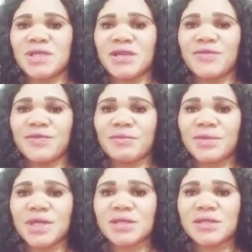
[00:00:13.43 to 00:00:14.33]
there for
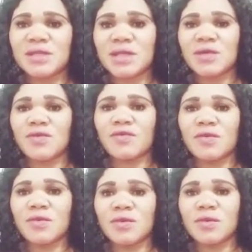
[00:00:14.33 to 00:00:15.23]
me. Thank you
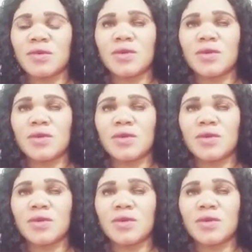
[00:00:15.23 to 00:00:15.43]
for